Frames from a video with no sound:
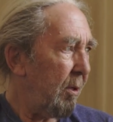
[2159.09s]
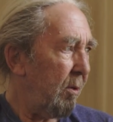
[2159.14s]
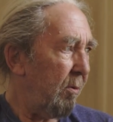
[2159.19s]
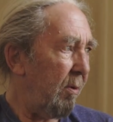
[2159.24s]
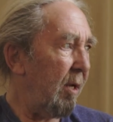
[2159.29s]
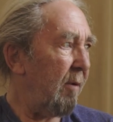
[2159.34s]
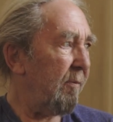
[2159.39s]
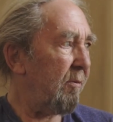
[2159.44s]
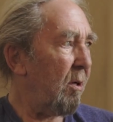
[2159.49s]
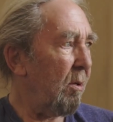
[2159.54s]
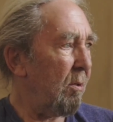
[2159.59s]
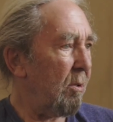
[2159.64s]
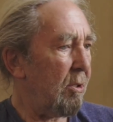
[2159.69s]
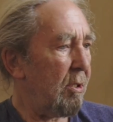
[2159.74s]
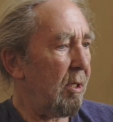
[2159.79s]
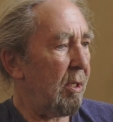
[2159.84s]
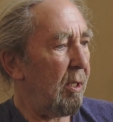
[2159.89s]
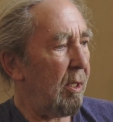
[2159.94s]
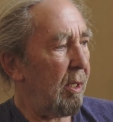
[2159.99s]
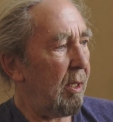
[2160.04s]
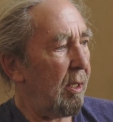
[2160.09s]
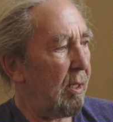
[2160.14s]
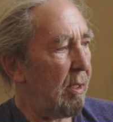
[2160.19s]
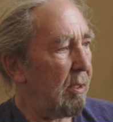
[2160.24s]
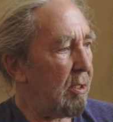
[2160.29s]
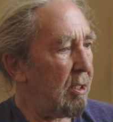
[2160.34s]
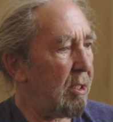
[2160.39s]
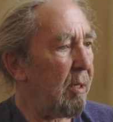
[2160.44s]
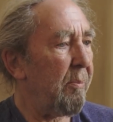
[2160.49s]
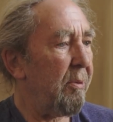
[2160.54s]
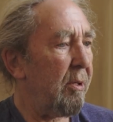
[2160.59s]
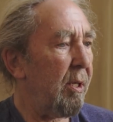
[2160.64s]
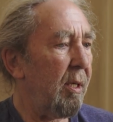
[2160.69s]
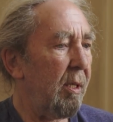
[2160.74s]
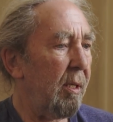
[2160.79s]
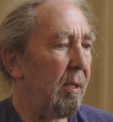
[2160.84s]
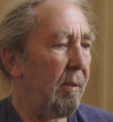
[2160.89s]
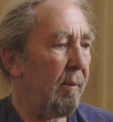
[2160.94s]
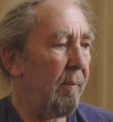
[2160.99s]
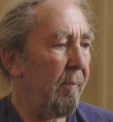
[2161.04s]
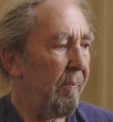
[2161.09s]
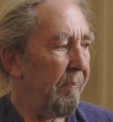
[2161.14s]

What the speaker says: rave culture. There's something